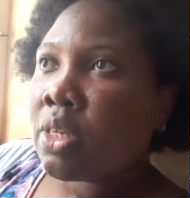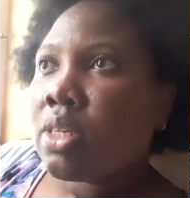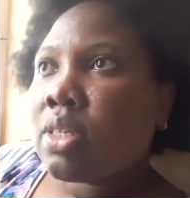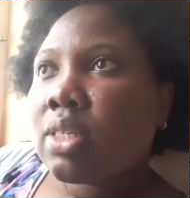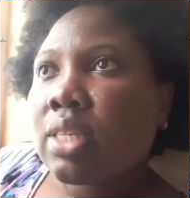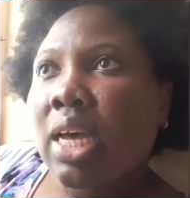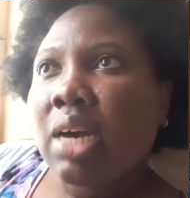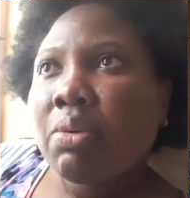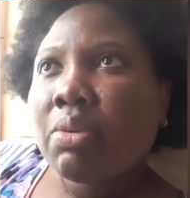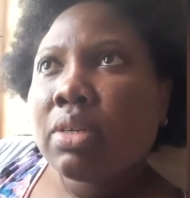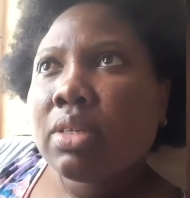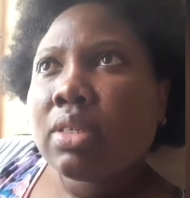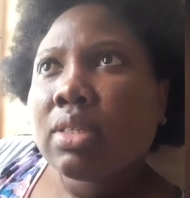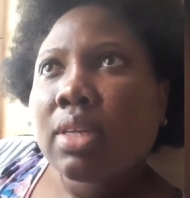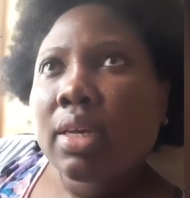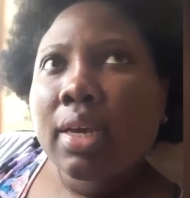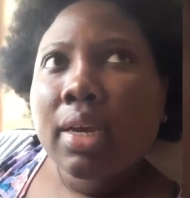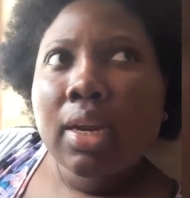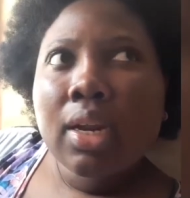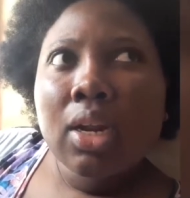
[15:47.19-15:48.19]
So I would
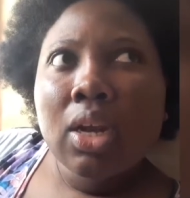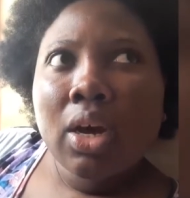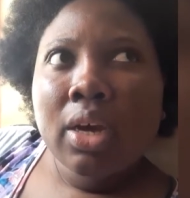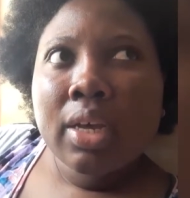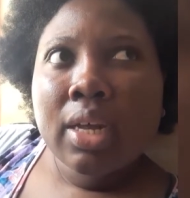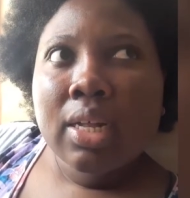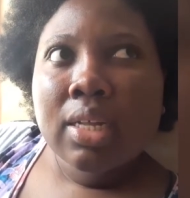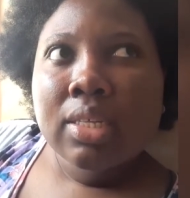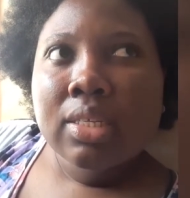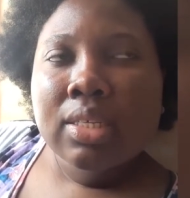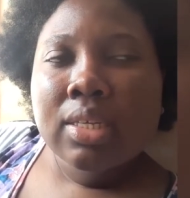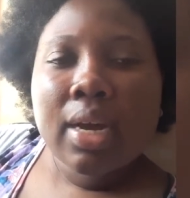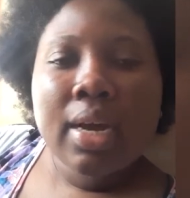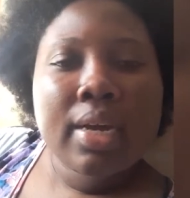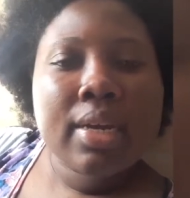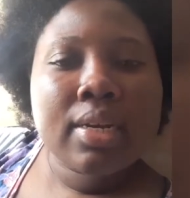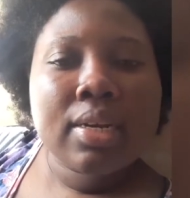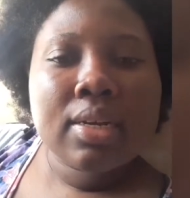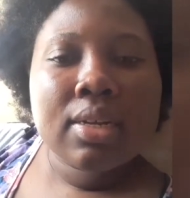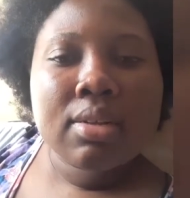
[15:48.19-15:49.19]
say loyalty
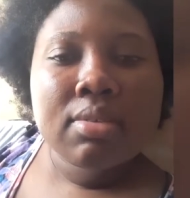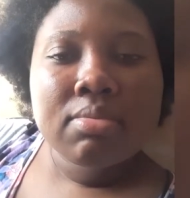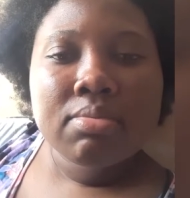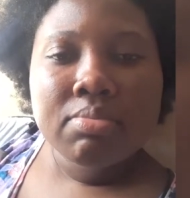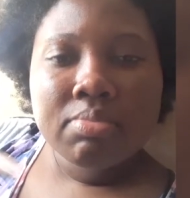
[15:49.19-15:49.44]
and